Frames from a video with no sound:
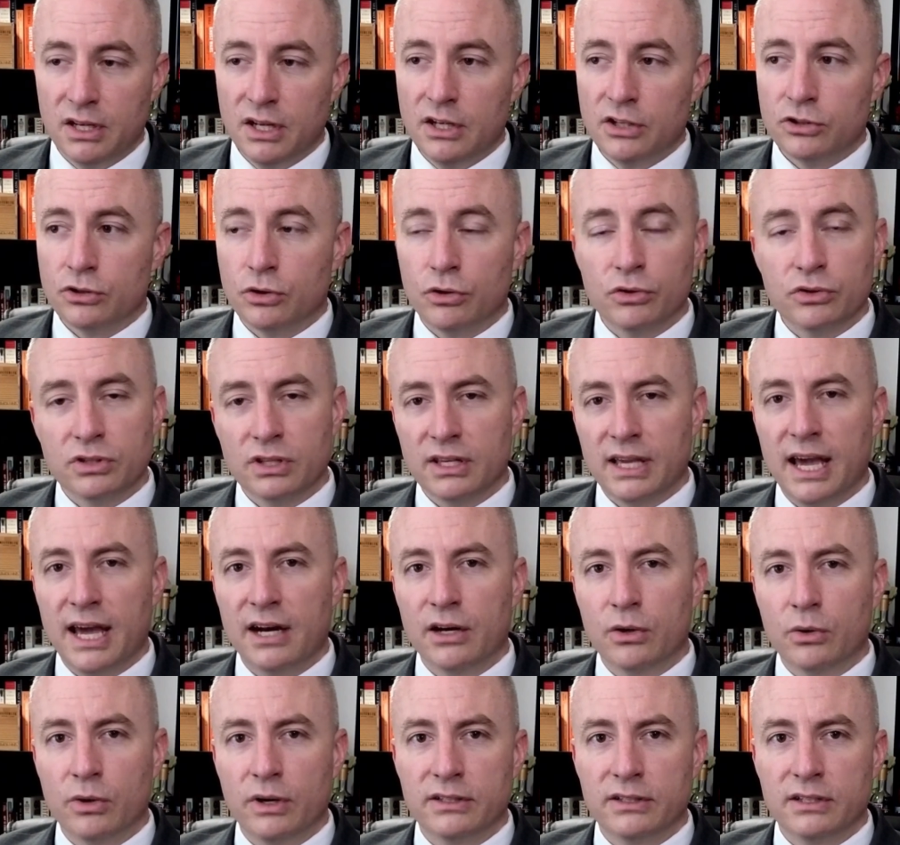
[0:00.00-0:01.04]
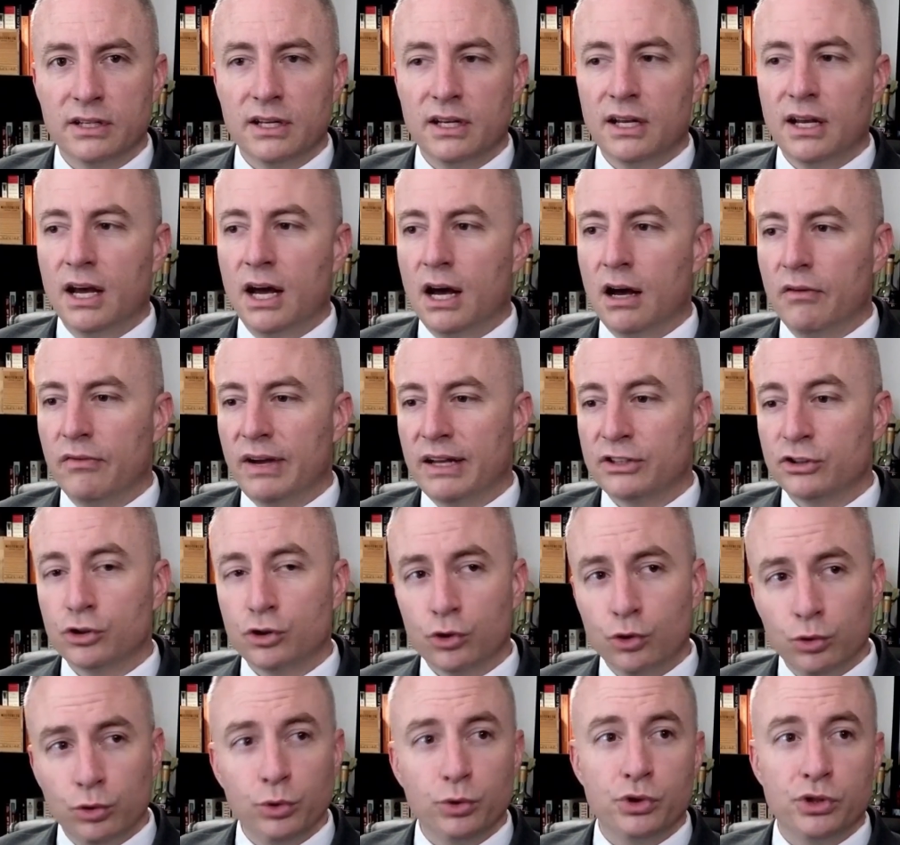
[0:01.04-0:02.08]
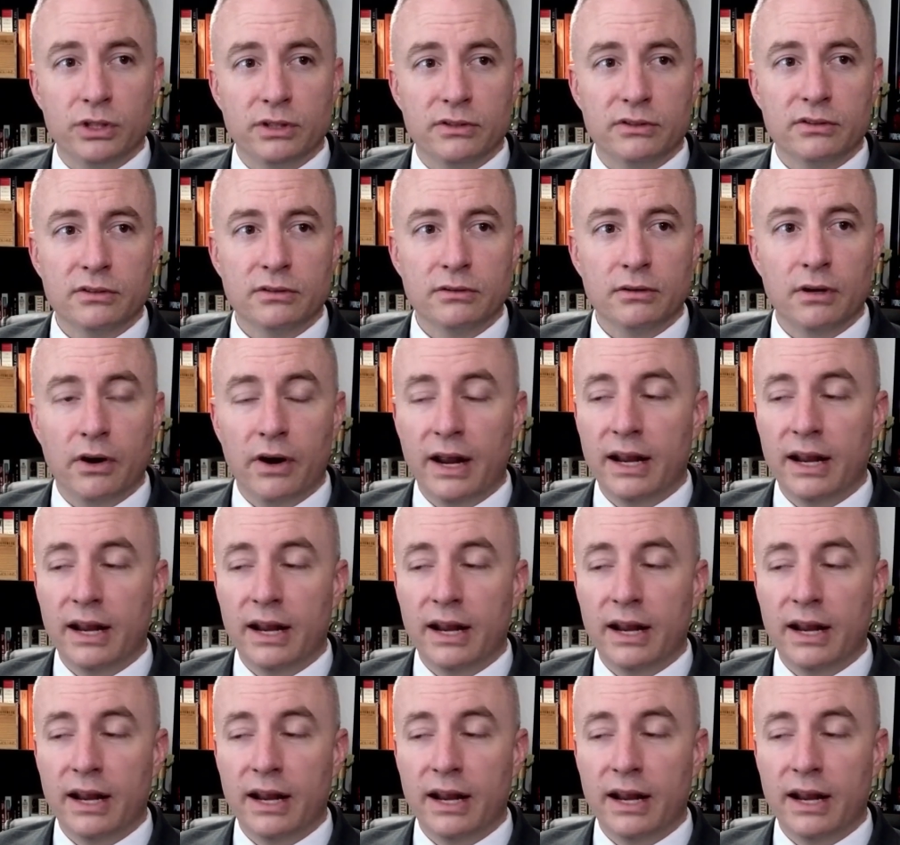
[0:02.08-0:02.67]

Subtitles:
So those are the categories of exclusions, right?